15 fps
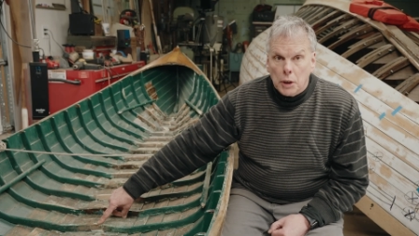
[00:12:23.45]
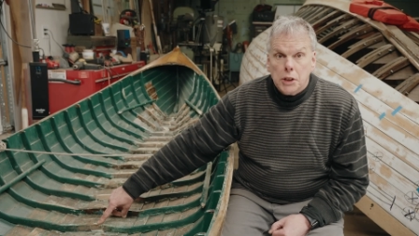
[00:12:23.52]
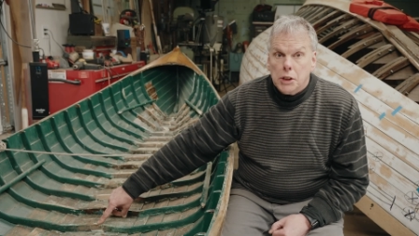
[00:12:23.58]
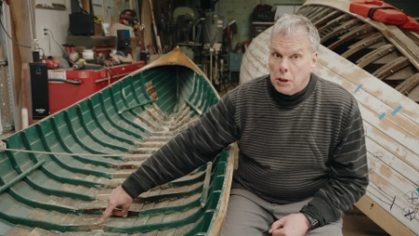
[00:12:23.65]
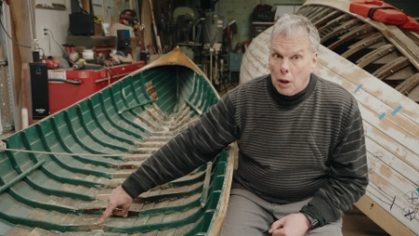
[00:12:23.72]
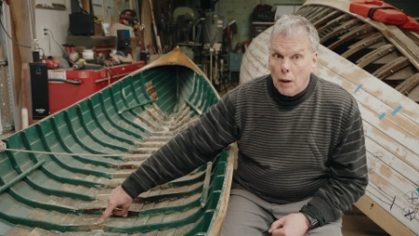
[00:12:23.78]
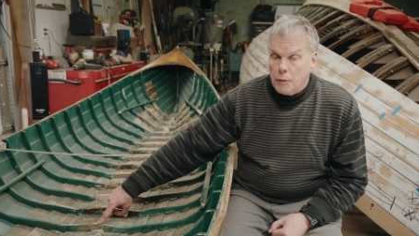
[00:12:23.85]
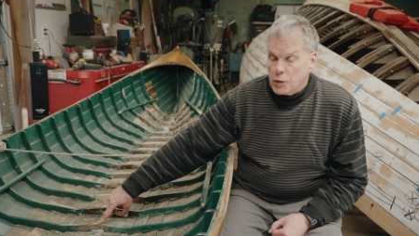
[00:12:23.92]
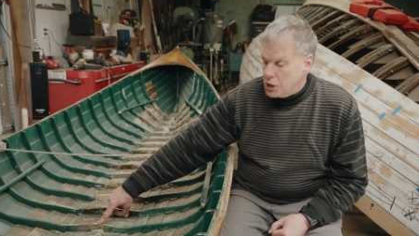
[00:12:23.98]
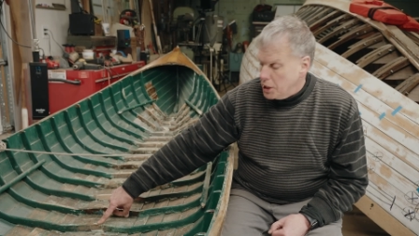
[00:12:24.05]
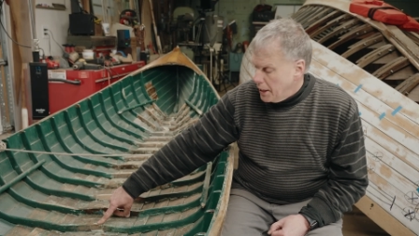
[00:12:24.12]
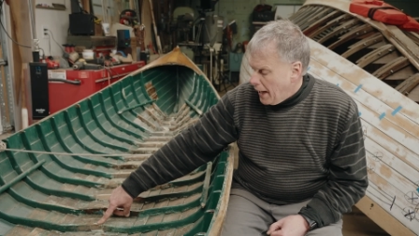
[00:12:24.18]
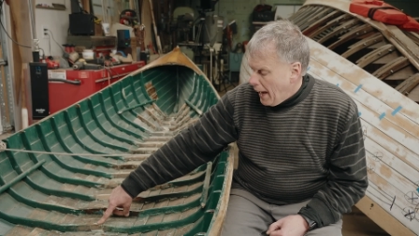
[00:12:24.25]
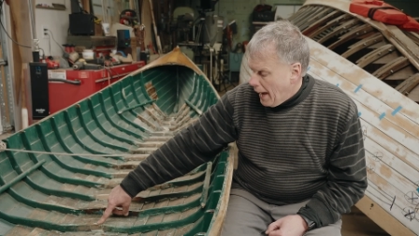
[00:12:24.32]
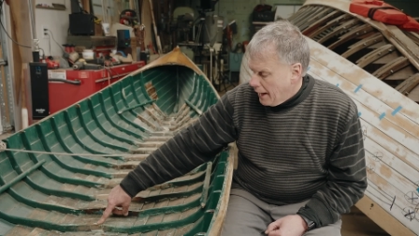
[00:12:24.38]
scarps that
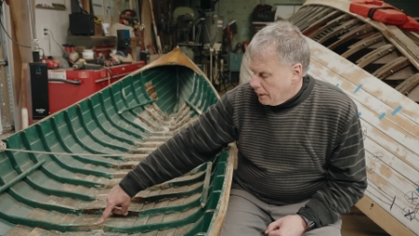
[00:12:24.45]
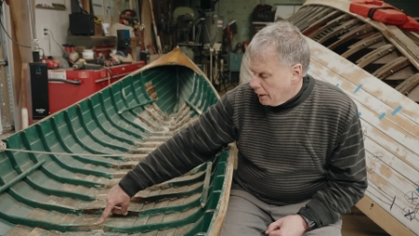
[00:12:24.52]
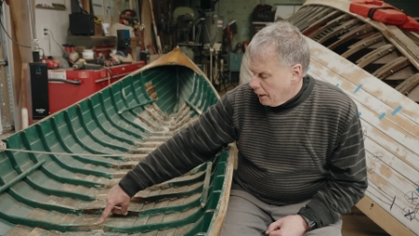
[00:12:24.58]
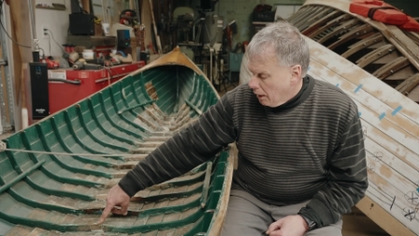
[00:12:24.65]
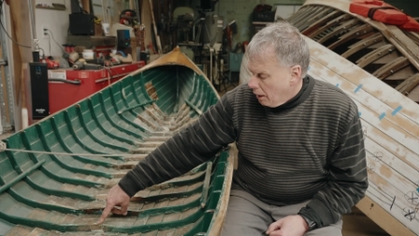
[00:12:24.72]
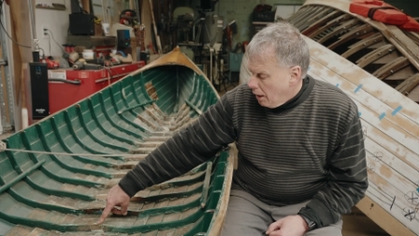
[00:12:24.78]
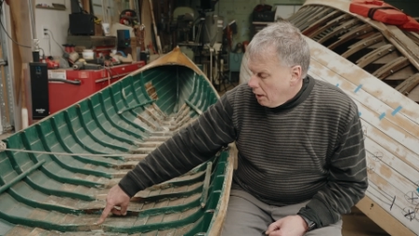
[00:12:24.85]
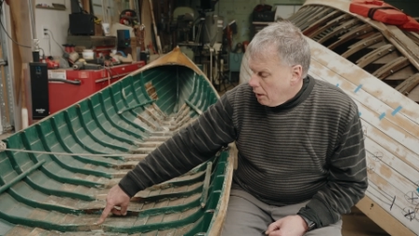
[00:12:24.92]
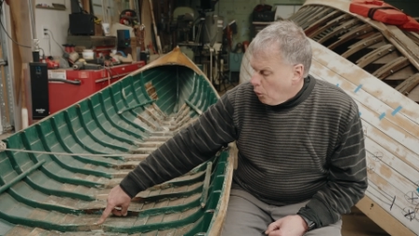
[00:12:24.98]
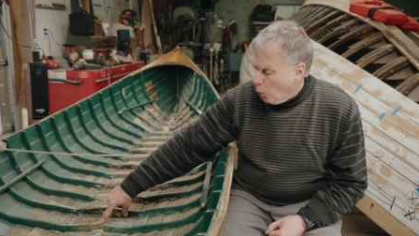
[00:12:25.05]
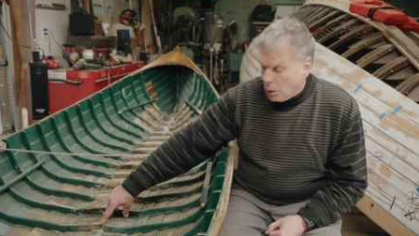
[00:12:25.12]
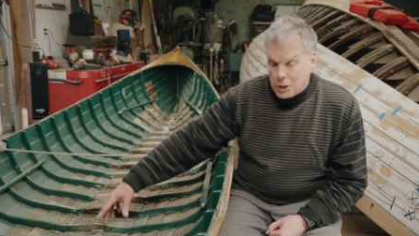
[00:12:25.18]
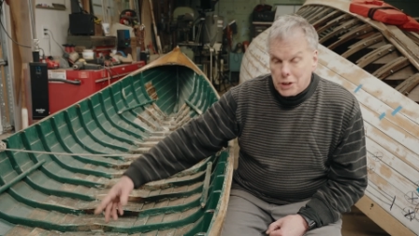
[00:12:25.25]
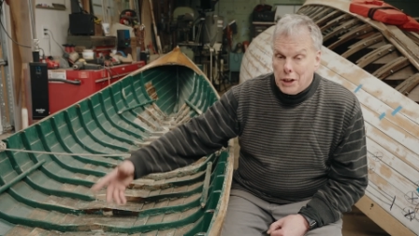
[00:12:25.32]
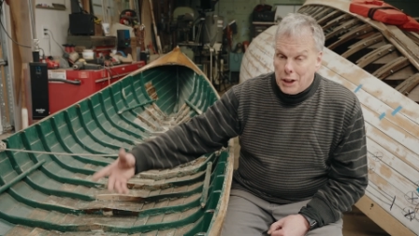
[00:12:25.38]
he had in here,
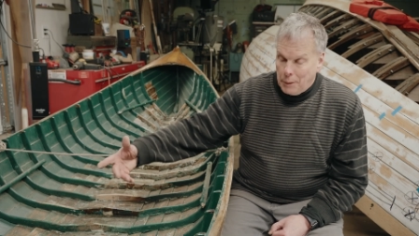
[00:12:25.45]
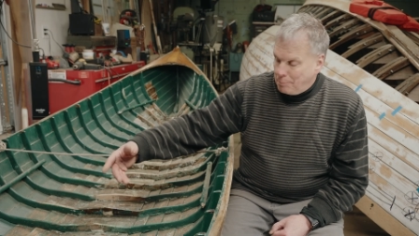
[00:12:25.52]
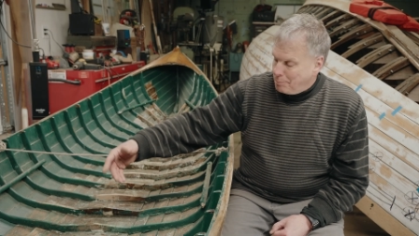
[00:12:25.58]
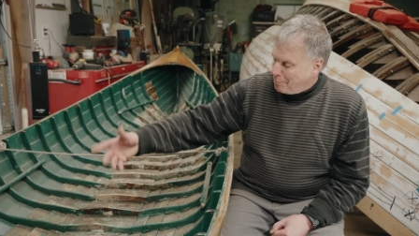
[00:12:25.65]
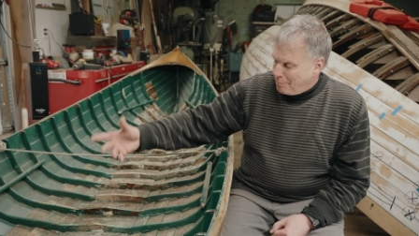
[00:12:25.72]
or she.